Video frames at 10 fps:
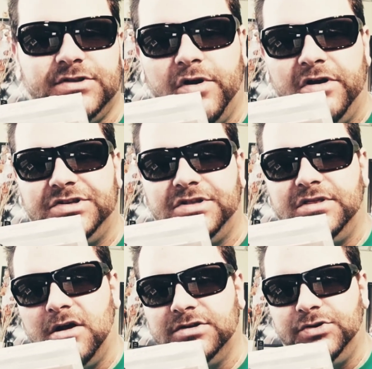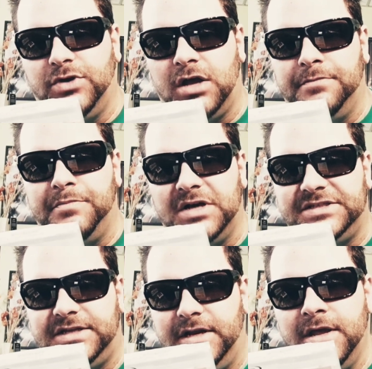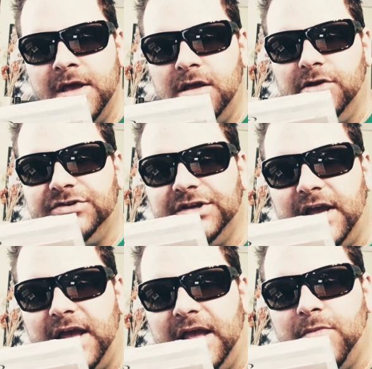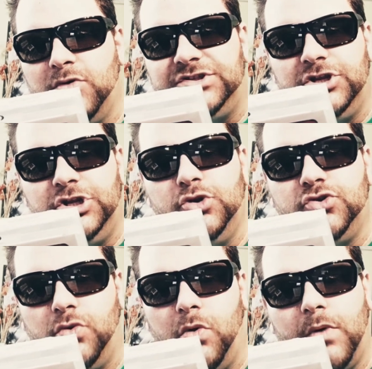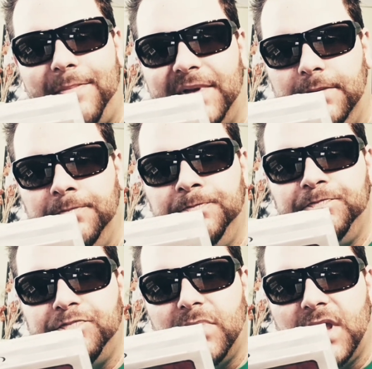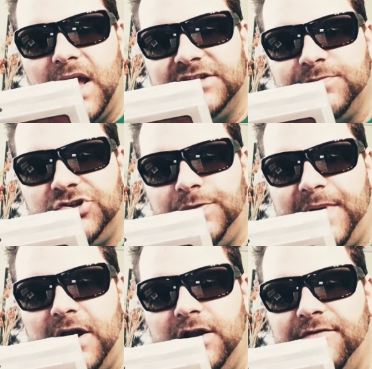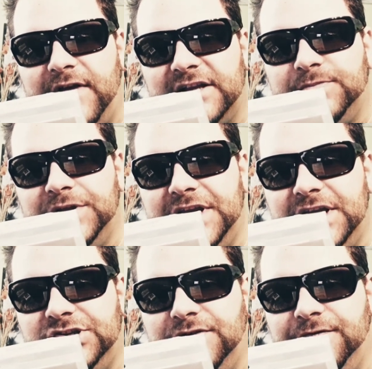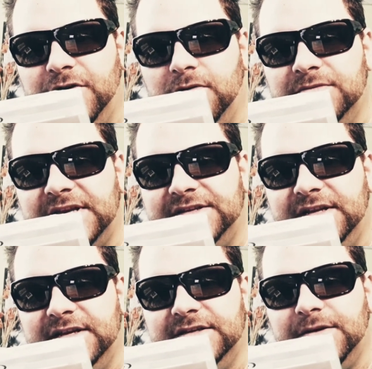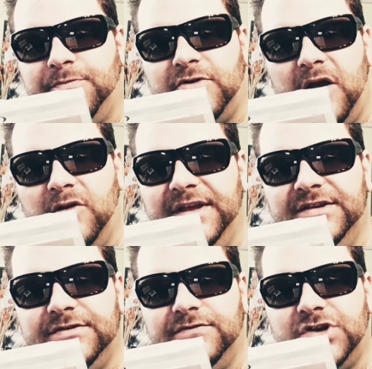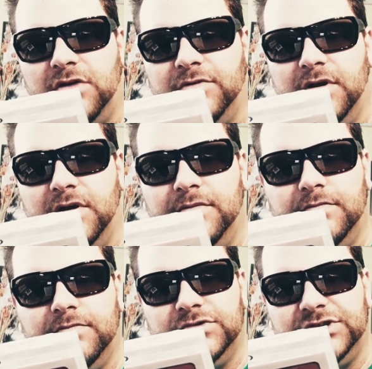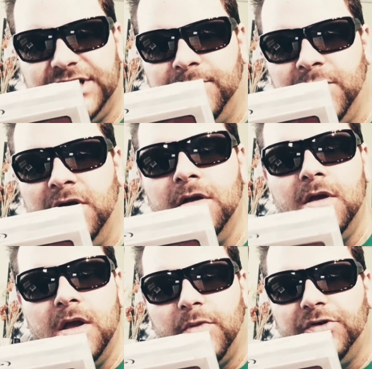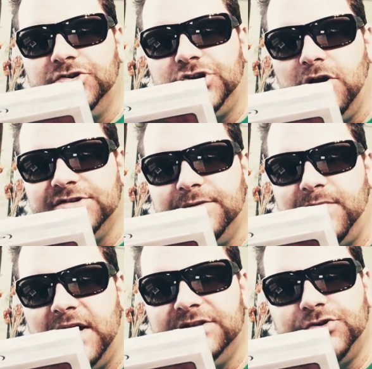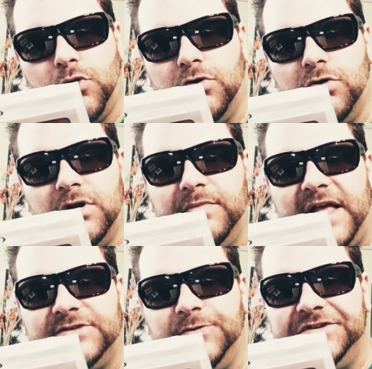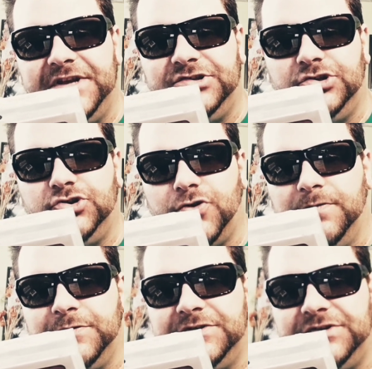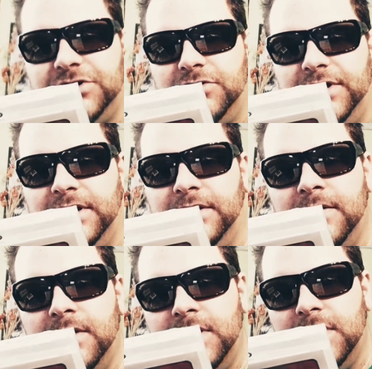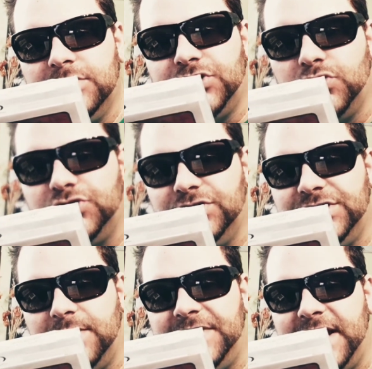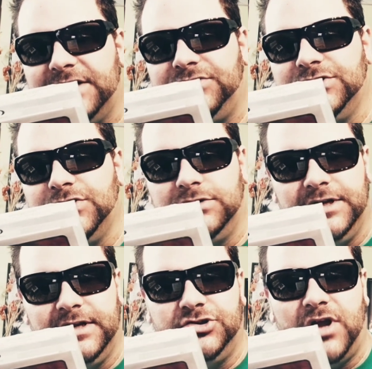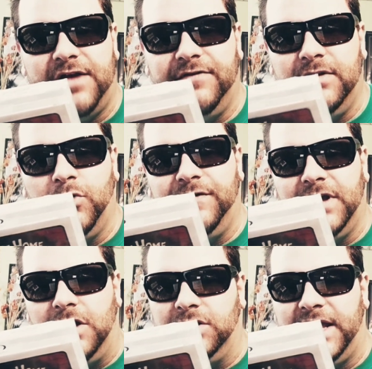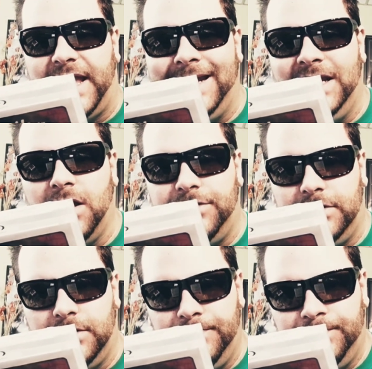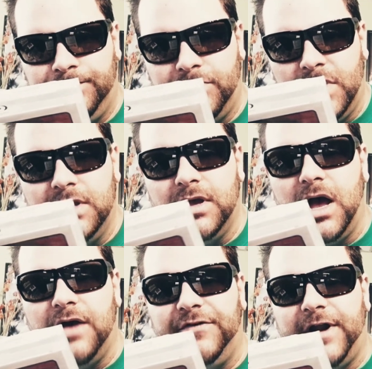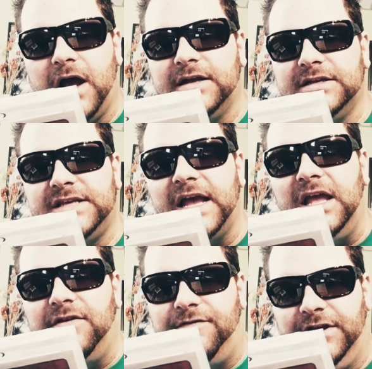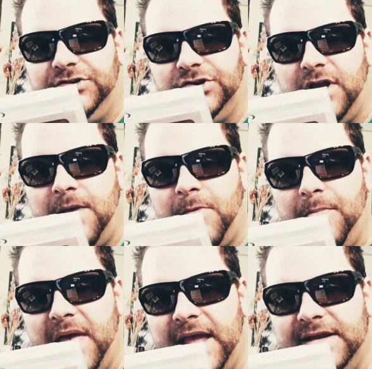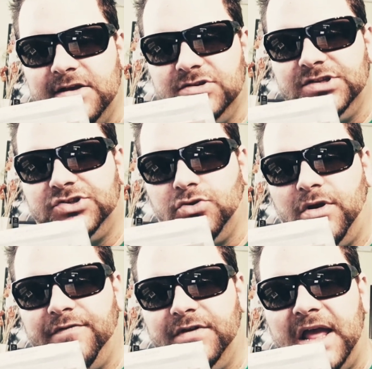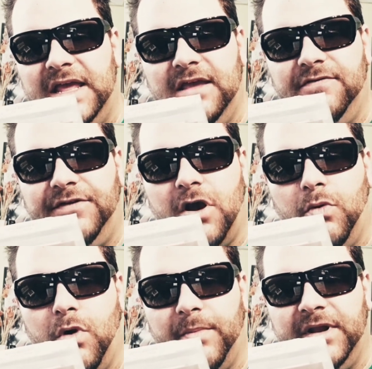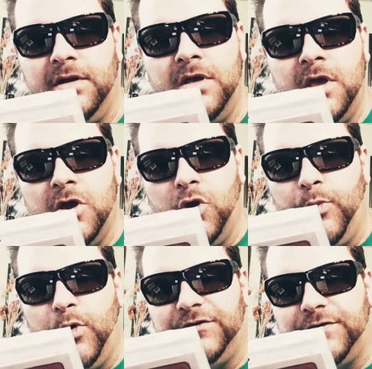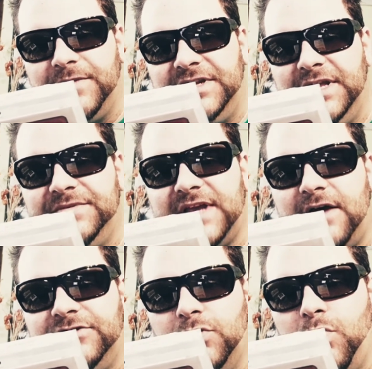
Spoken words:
lawyers, and thugs who got him busted, using a most unusual weapon. As much a parody of exploitation films as it is a proud piece of genre cinema, Brother Charles combines horror and blaxploitation tropes with stirring social subtext, resulting in a drive-in movie unlike any other. Fanaka's second feature, Emma May, tells the story of a naive young woman who moves from the Deep South to